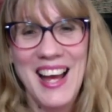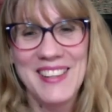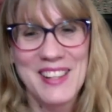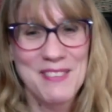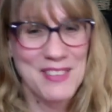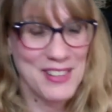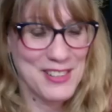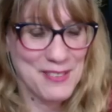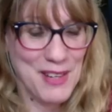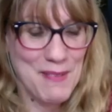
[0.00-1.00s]
And then, of
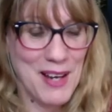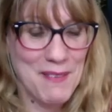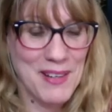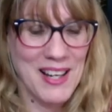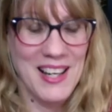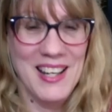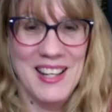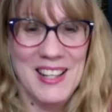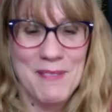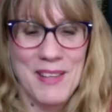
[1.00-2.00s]
course, my mom and I
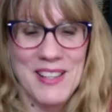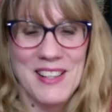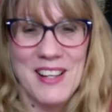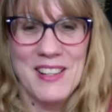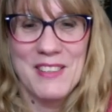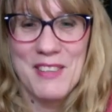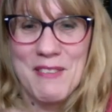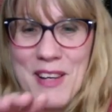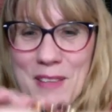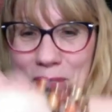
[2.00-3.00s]
and my daughter, we've all